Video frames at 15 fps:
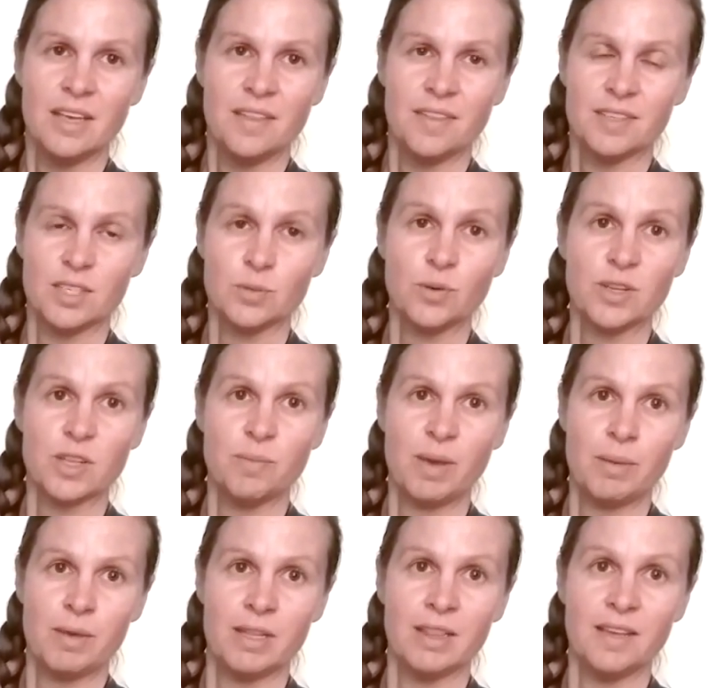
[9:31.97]
This is where the
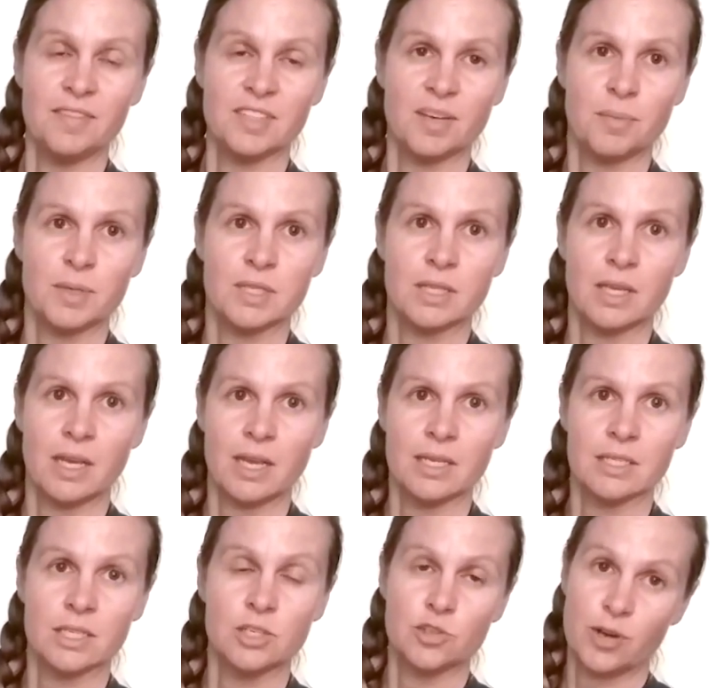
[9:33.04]
baby lifts up its
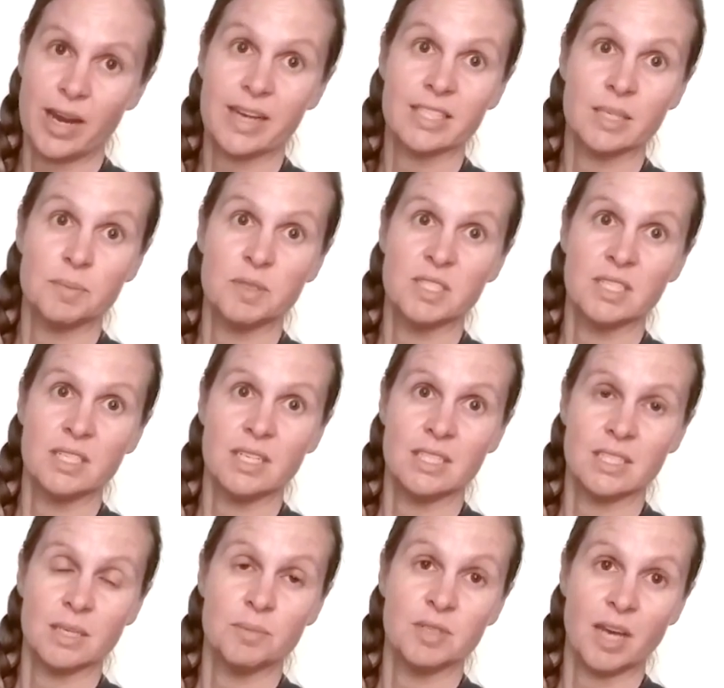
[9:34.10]
legs, contracts up
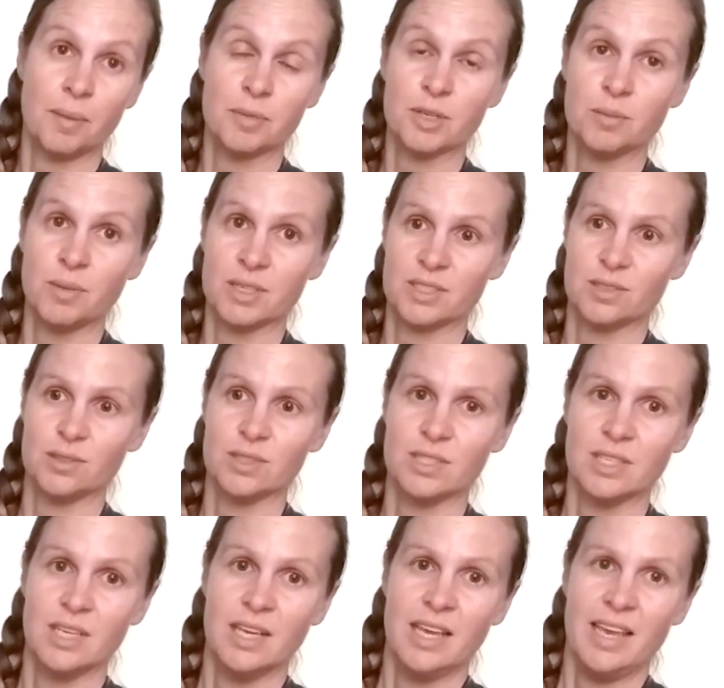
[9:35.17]
its abdominal muscles,